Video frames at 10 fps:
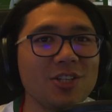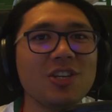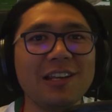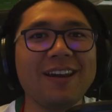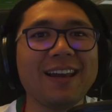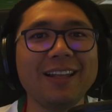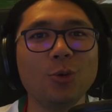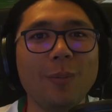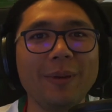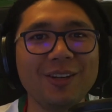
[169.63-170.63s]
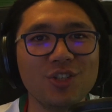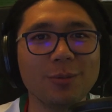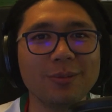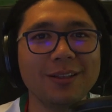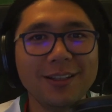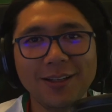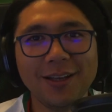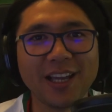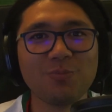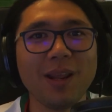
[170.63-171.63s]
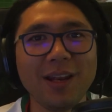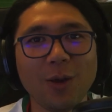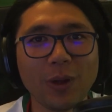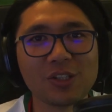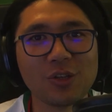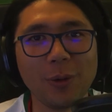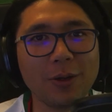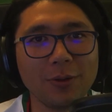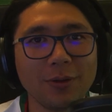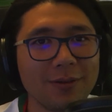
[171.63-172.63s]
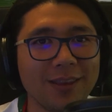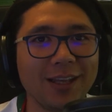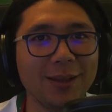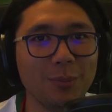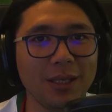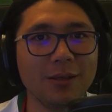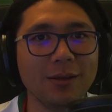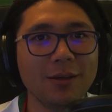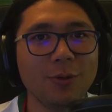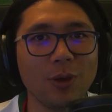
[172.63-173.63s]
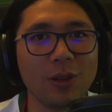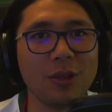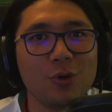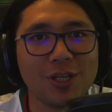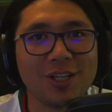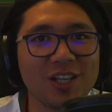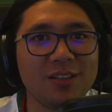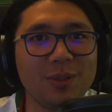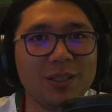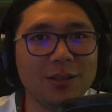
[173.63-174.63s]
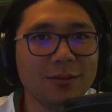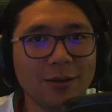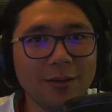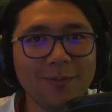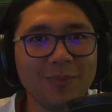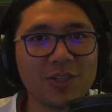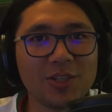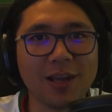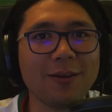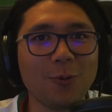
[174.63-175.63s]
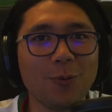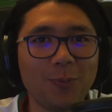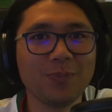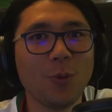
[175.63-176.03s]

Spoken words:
Essentially, if I can do a better job explaining what's going on than me with using ChatGPT, it's like,